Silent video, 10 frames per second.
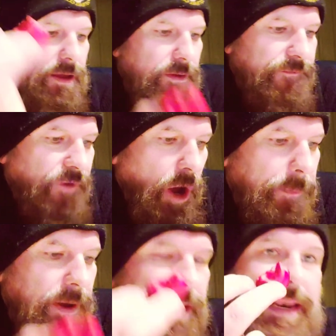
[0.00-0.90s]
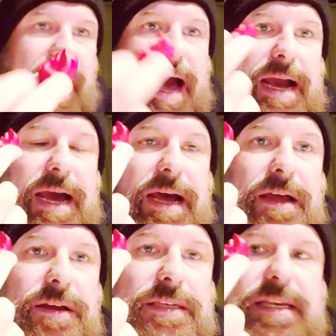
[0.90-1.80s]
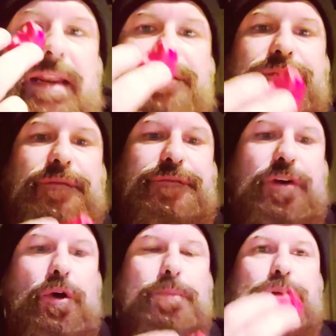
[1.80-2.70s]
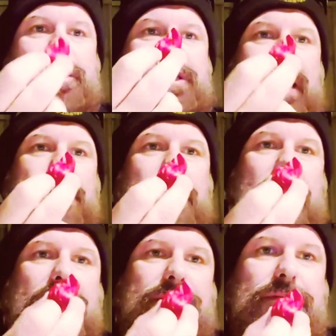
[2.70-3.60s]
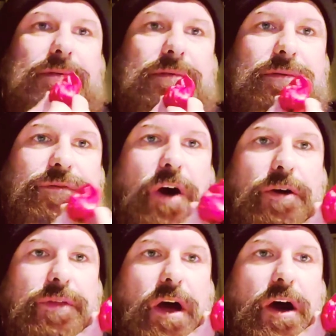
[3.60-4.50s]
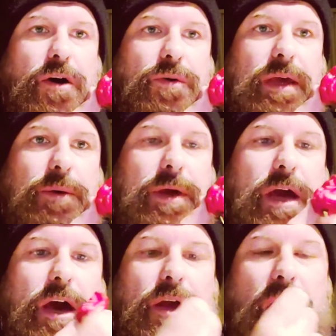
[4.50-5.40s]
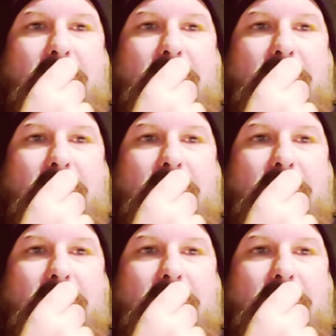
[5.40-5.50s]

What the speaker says: Viper Naga, sent in from Phil. Appreciate it, mate. Fire in the hole. Here we go.